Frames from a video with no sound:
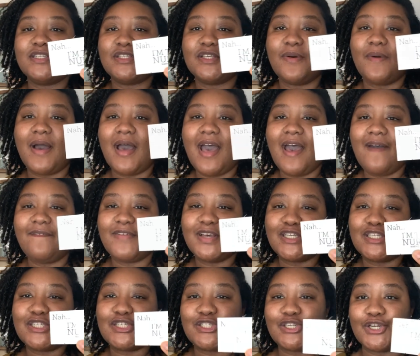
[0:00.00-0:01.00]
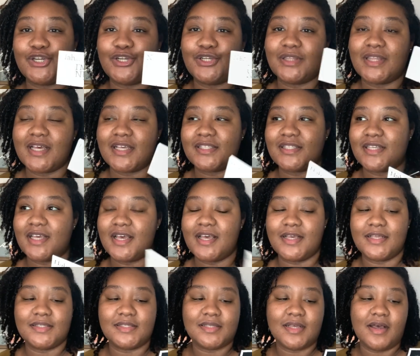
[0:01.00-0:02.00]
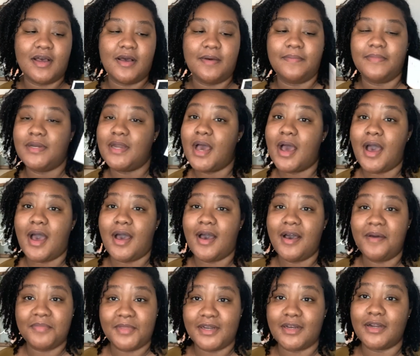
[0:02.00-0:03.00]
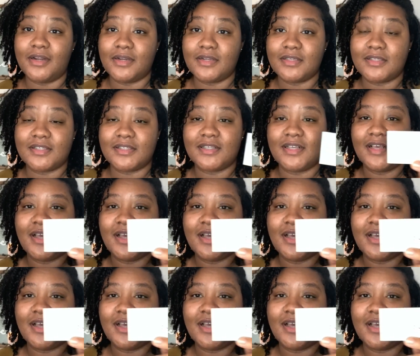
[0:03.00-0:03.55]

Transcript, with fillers: So I have a shirt that says, um, nah, I'm the nurse.